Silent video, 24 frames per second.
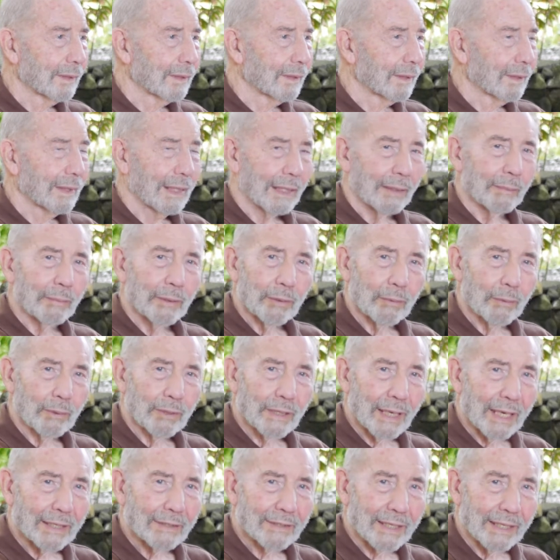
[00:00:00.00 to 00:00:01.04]
Anybody want to
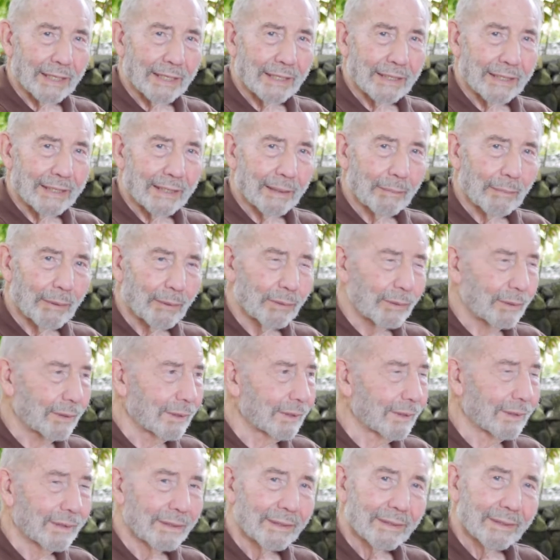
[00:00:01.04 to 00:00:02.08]
ask anything about
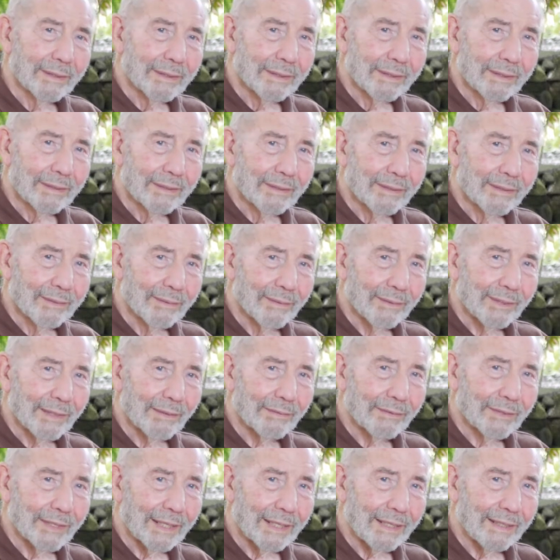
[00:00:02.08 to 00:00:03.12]
what I've
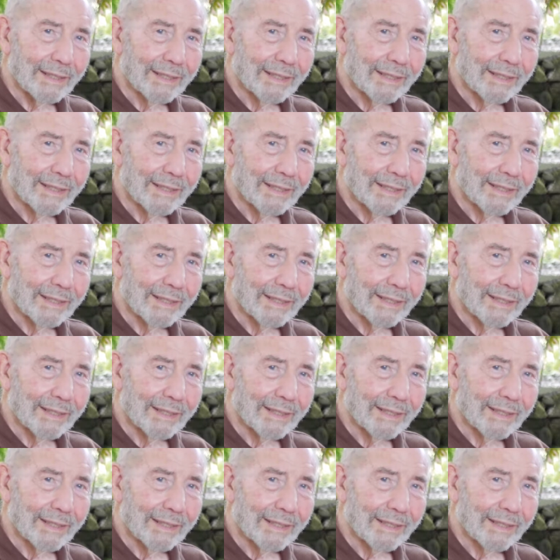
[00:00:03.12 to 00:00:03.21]
said?